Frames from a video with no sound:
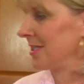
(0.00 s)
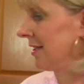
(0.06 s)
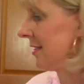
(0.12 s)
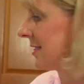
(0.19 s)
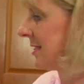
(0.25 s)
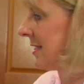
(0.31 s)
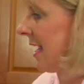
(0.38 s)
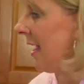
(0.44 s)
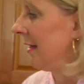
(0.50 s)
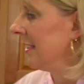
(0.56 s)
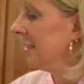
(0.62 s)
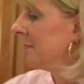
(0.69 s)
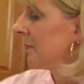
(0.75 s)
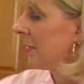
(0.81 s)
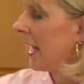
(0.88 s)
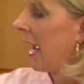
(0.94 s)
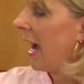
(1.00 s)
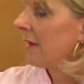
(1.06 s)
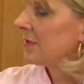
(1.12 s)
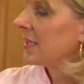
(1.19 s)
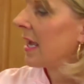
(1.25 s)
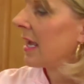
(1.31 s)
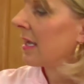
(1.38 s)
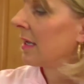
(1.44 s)
little salad.
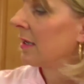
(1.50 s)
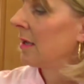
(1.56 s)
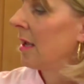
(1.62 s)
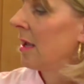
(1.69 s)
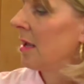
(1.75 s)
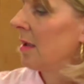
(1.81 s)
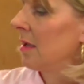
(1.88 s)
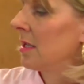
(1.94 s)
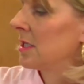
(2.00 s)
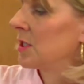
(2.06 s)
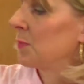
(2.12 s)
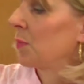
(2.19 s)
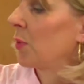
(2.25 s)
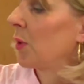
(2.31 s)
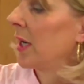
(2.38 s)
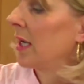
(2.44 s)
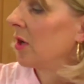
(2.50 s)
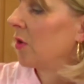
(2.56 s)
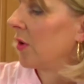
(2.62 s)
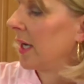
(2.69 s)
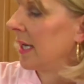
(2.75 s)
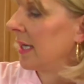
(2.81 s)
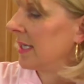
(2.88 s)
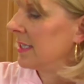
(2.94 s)
I've taken spring
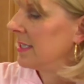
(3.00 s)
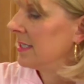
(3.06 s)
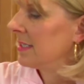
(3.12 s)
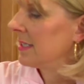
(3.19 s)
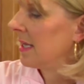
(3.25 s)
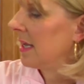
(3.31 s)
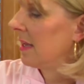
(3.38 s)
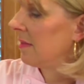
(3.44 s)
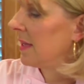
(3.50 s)
greens.